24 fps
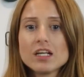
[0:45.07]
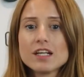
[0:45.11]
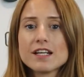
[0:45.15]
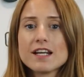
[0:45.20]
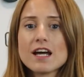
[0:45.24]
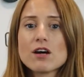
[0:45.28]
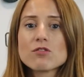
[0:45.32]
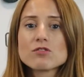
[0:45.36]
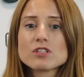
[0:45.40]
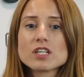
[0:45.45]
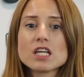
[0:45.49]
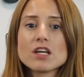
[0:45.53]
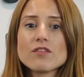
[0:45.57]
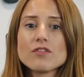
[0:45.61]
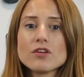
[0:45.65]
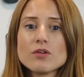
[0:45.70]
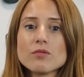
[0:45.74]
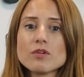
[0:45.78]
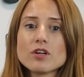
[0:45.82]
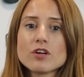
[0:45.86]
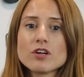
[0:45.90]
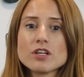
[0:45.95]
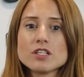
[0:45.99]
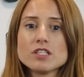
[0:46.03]
Now, to give
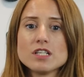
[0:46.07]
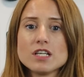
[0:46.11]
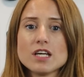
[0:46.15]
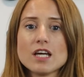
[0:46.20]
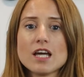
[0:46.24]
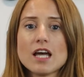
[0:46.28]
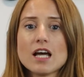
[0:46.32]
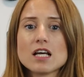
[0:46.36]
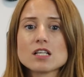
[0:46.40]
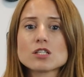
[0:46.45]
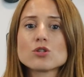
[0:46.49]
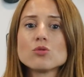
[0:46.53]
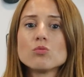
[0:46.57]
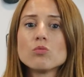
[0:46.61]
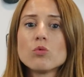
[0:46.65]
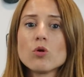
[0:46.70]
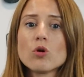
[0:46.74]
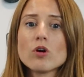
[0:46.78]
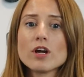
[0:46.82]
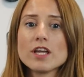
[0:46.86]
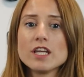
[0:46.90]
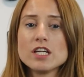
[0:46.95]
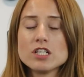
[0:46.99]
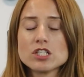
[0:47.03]
you an idea as to
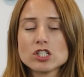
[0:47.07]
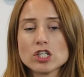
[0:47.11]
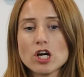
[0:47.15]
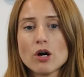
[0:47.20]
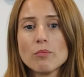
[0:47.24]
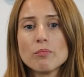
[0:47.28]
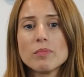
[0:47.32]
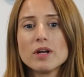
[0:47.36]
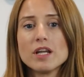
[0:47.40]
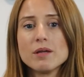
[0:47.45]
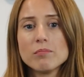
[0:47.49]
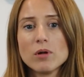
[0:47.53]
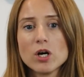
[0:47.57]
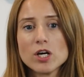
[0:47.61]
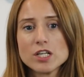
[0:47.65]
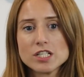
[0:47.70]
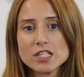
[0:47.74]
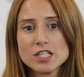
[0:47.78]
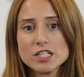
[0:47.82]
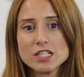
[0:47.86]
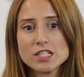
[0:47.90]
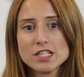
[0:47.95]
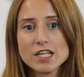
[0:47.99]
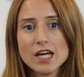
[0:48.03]
what each company
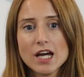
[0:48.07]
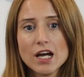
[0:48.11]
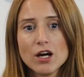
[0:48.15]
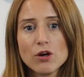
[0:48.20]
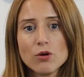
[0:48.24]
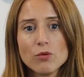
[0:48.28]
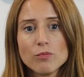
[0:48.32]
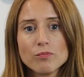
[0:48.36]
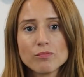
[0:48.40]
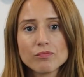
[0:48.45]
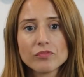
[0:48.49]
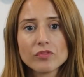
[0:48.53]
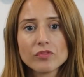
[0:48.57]
might entail.